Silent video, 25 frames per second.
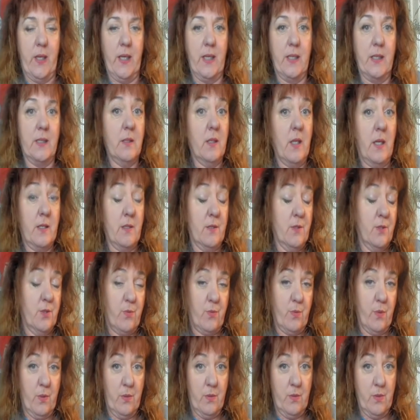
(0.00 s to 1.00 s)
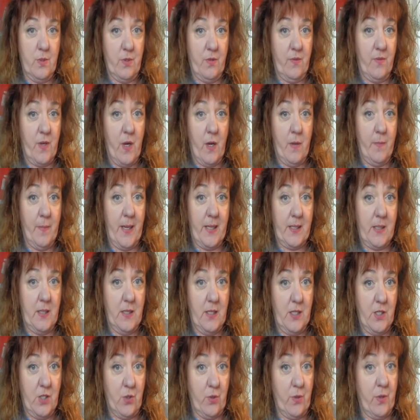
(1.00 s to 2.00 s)
and a lot of those roads have gone back to
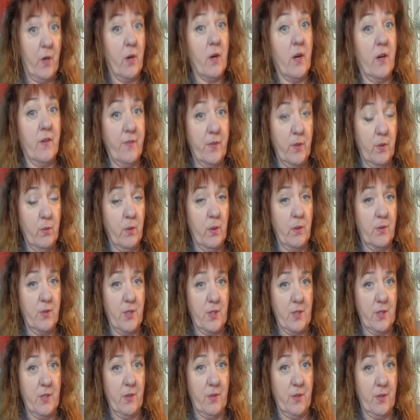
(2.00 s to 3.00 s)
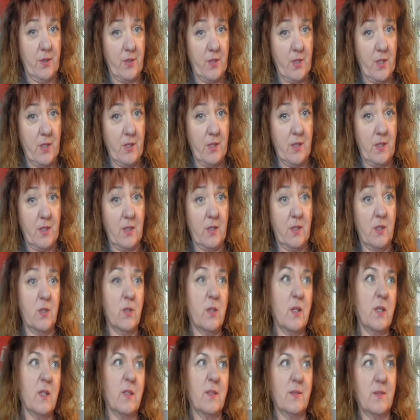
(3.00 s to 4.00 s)
nature. There are a few roads that still exist and you
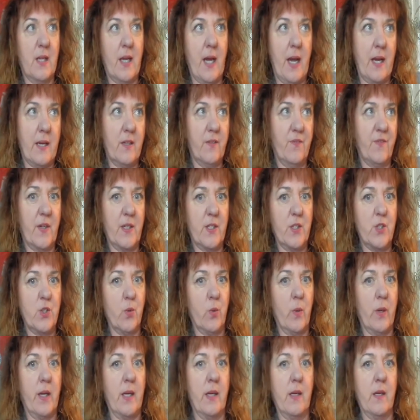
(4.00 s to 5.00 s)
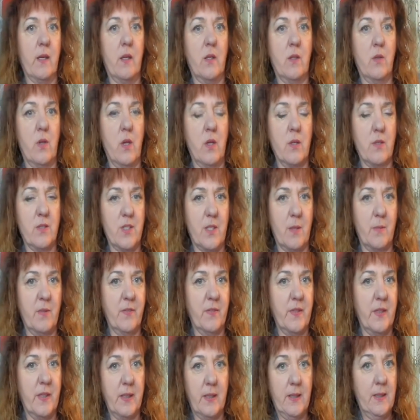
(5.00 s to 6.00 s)
can kind of find your way along some of
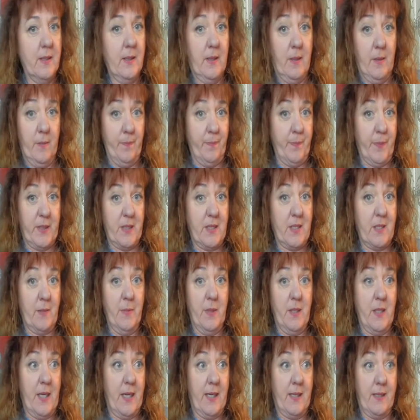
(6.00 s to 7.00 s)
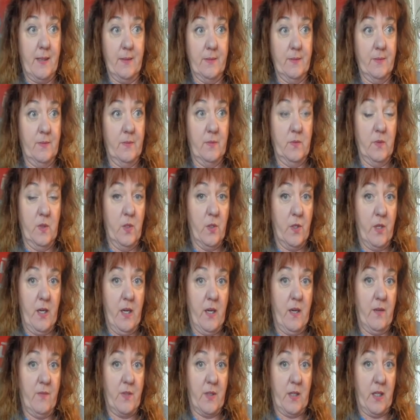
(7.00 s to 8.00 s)
it, but some of that you're going
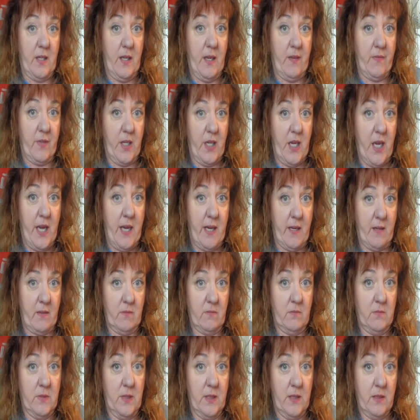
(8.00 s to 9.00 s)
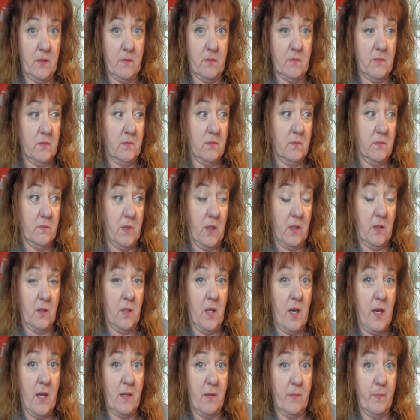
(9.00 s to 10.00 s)
to have a cat and a
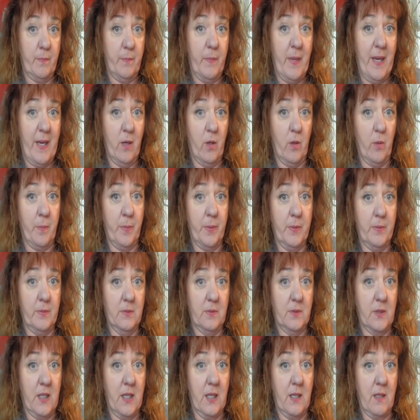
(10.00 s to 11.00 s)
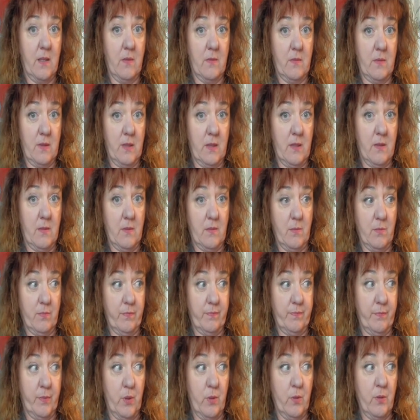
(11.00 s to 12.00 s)
lot of help to get the
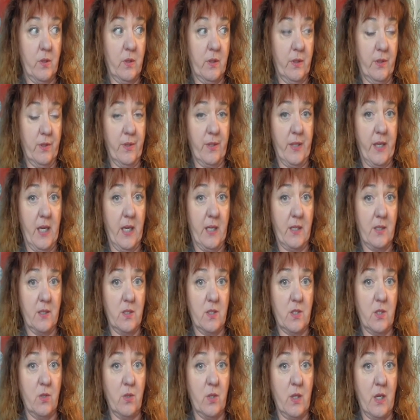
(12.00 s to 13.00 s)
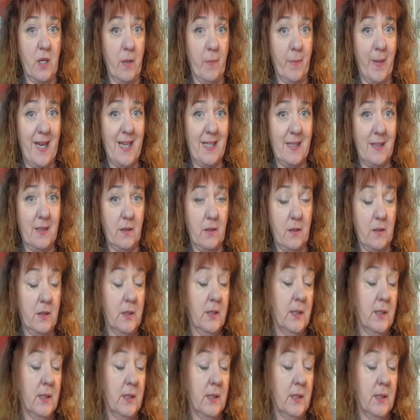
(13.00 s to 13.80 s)
road cleared again so you can get back there.